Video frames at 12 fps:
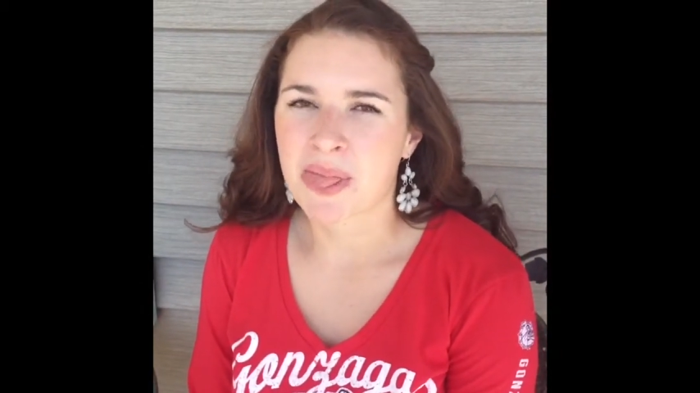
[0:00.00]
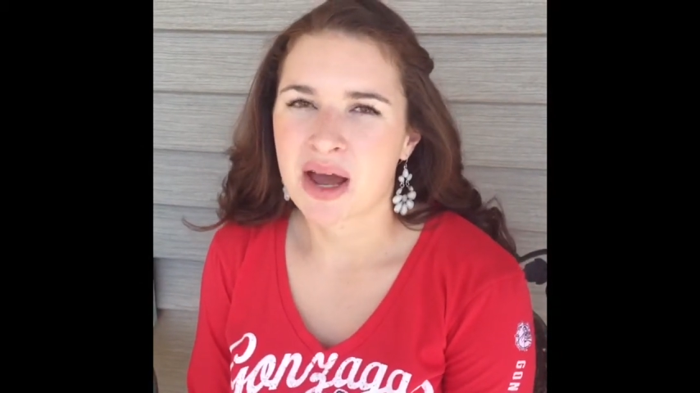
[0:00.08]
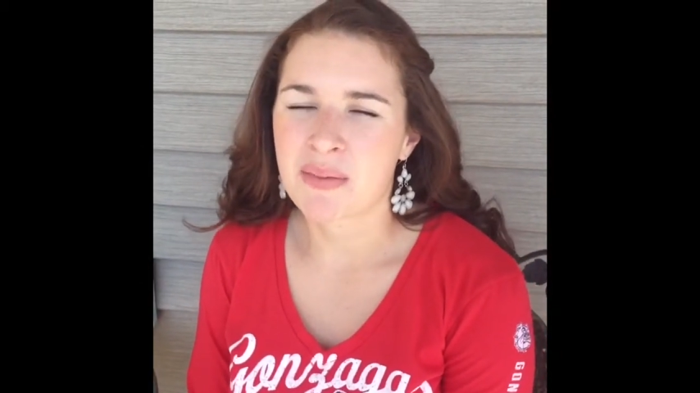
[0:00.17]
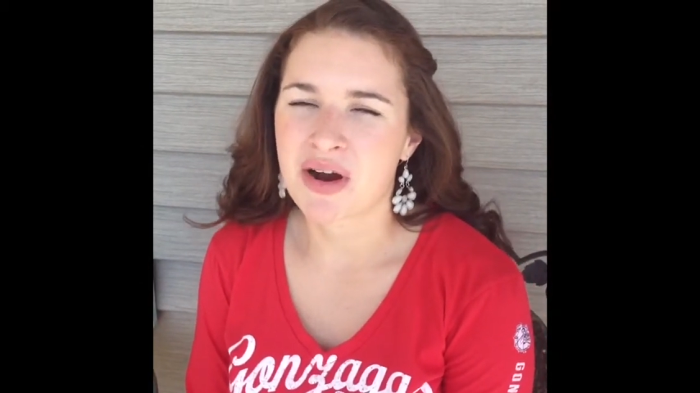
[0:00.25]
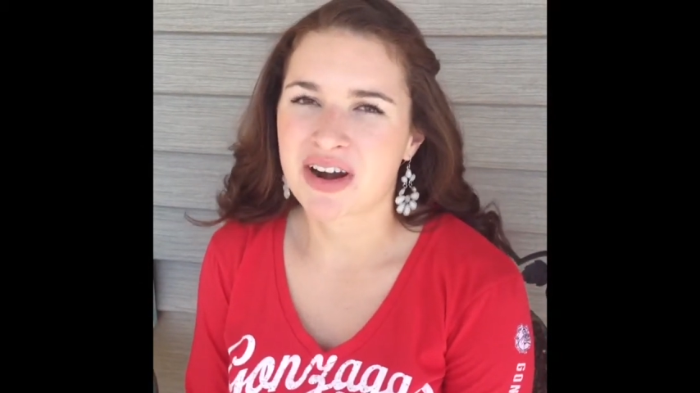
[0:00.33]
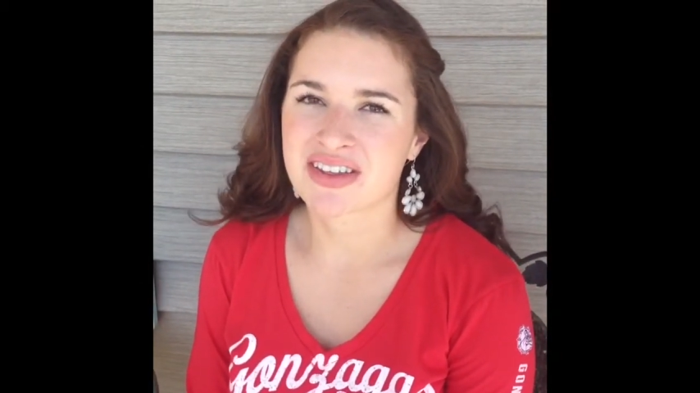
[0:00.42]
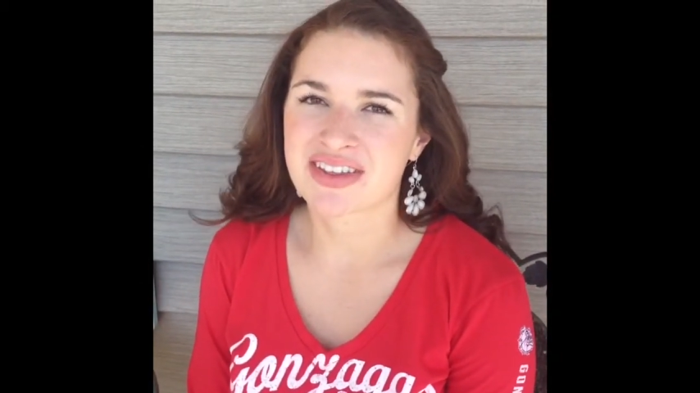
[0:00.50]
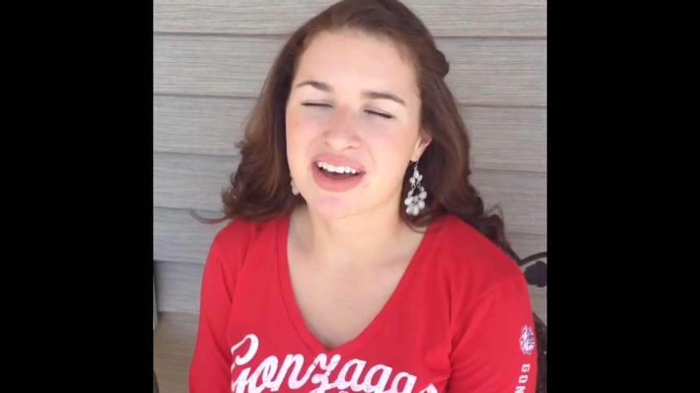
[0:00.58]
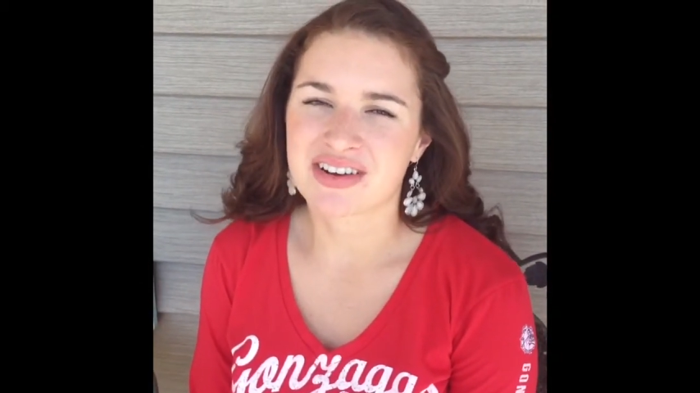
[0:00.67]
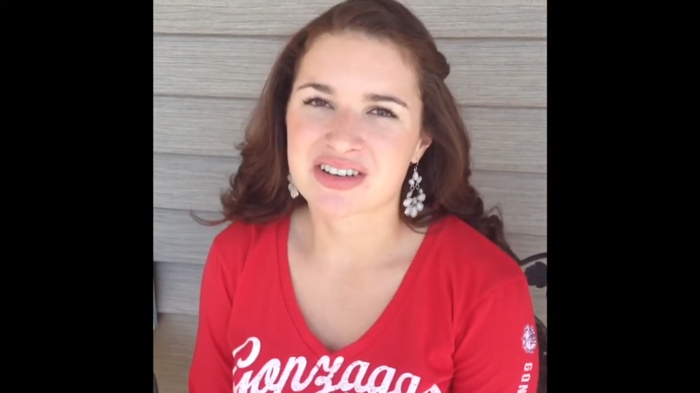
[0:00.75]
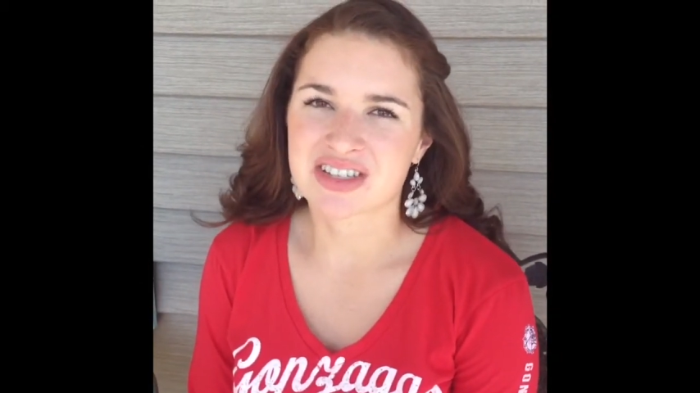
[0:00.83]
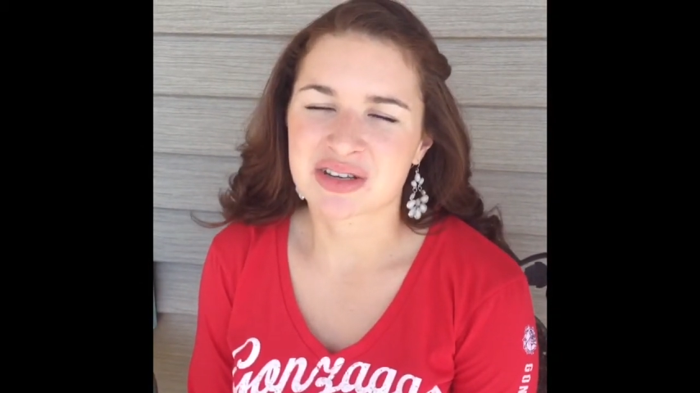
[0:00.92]
a part of the
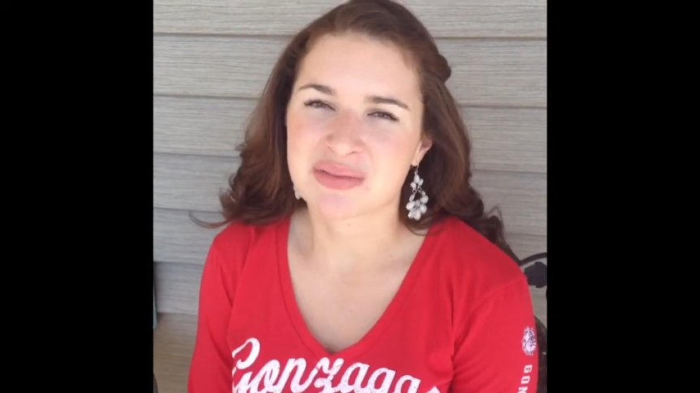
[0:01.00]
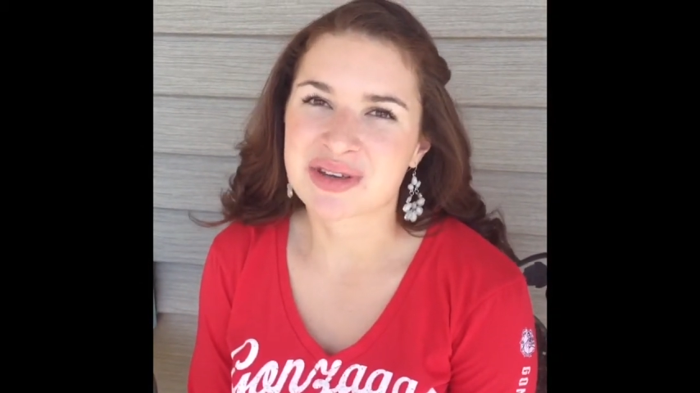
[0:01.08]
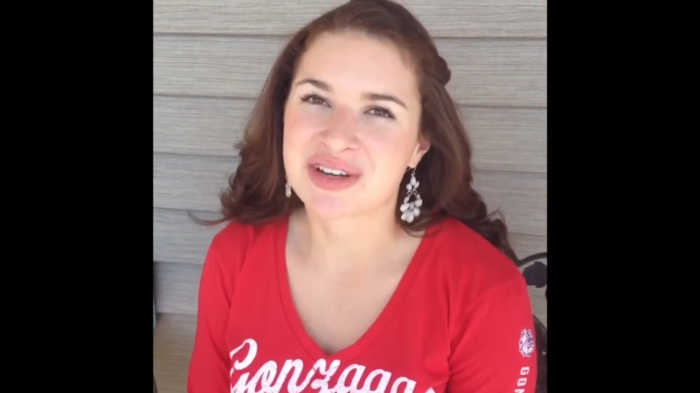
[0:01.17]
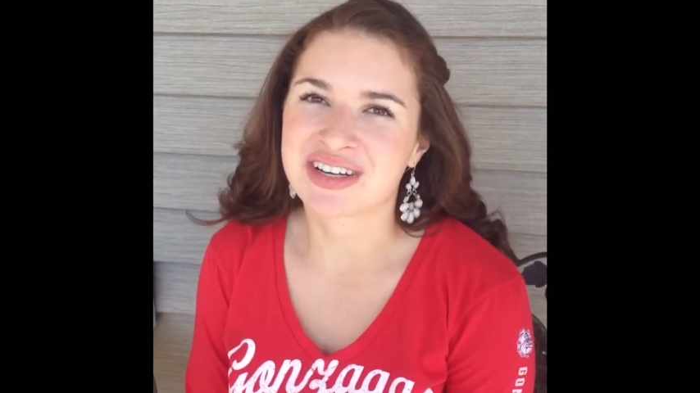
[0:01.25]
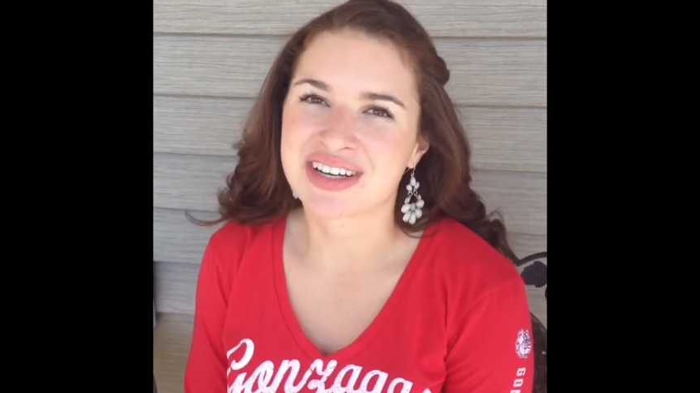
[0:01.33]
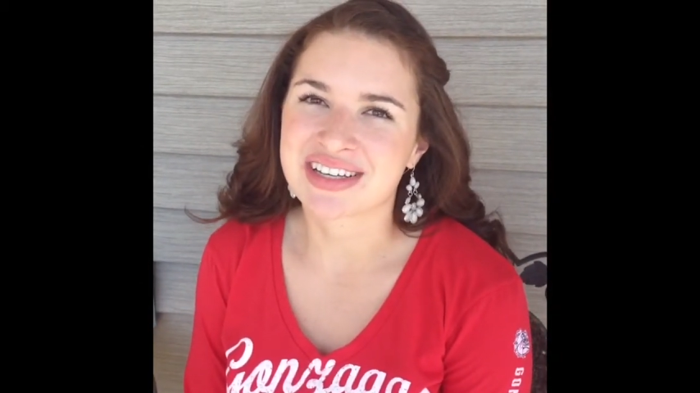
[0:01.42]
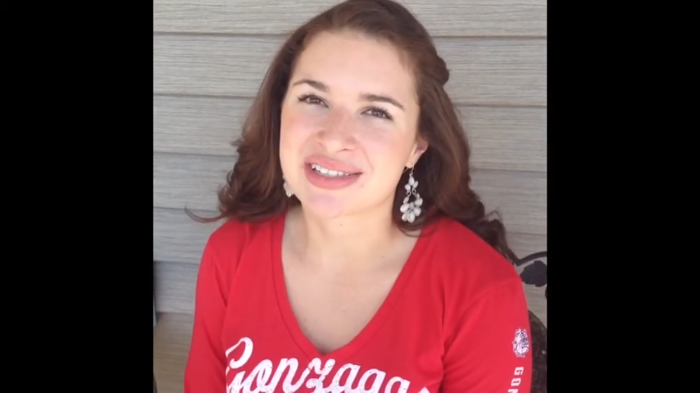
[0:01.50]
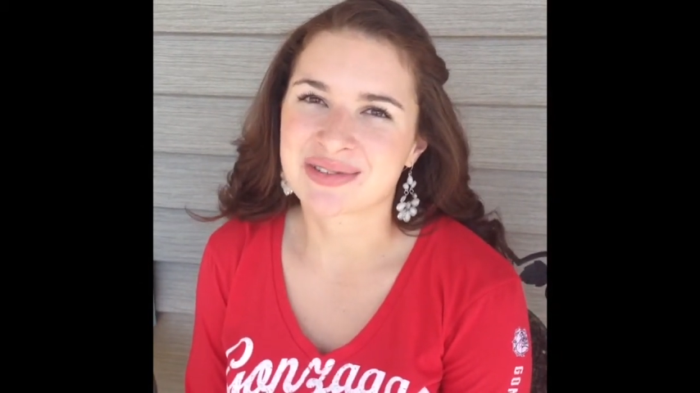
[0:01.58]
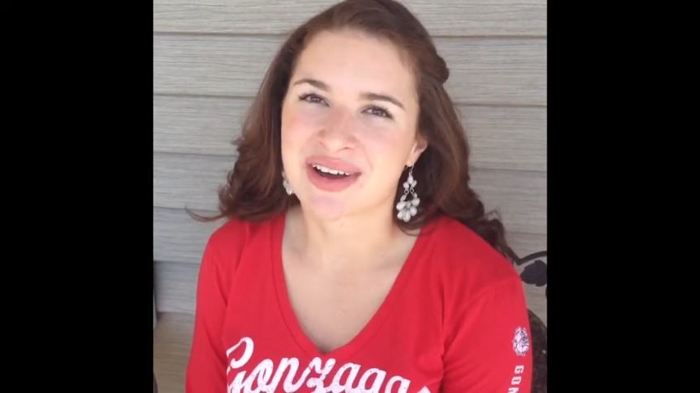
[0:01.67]
Elks community as